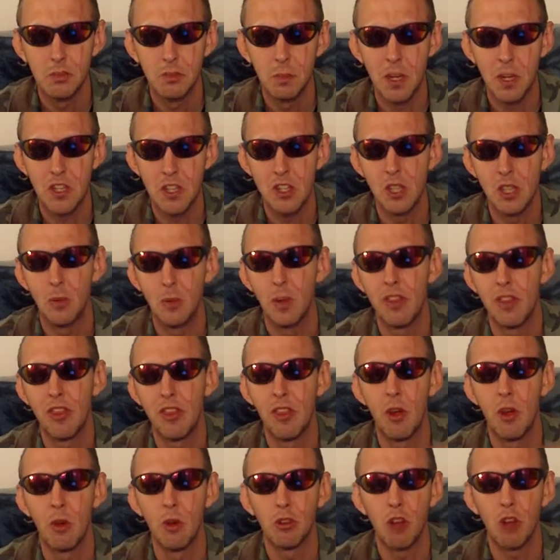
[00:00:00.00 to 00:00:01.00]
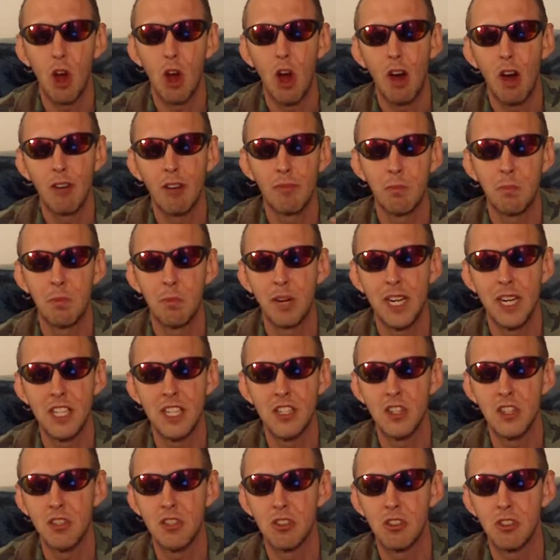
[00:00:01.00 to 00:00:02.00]
especially with those off
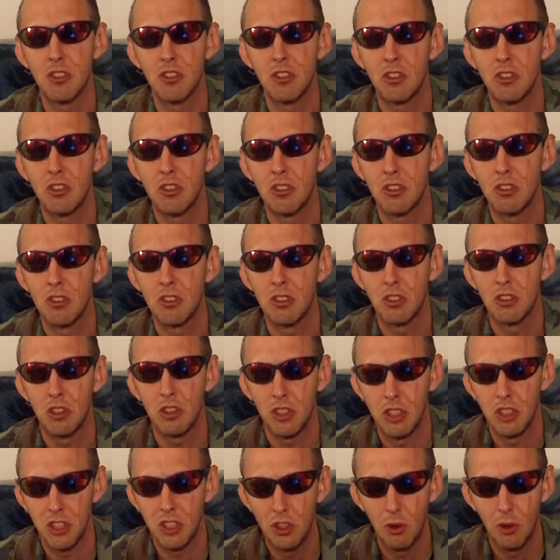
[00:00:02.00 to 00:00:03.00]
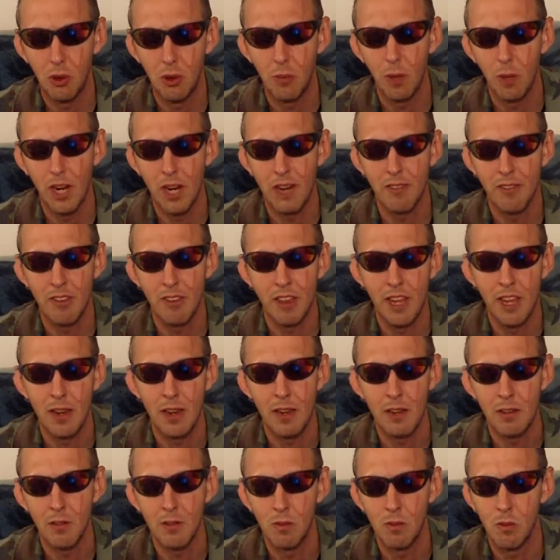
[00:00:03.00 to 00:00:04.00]
branches doing whatever
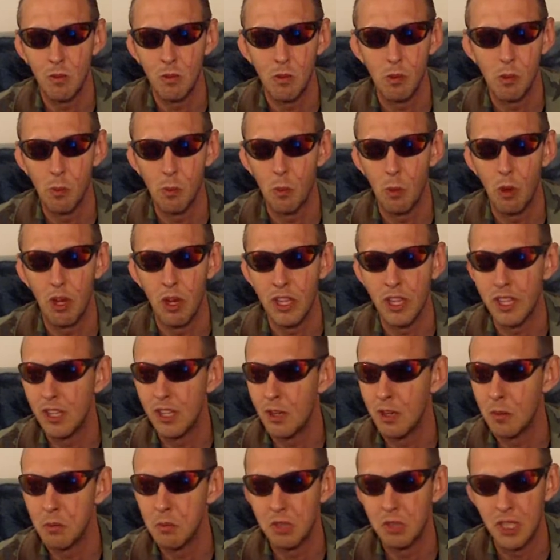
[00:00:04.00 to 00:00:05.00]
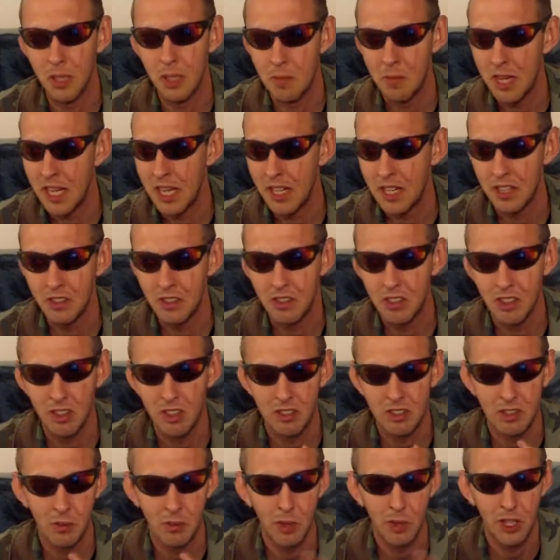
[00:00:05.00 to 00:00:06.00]
they want, polygamy and
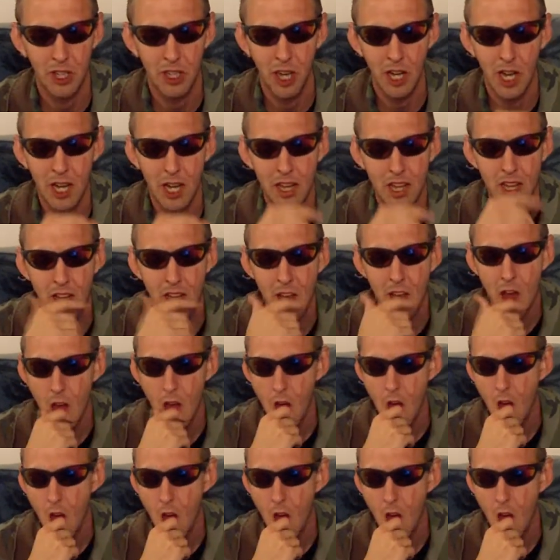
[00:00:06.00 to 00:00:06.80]
incest and whatnot.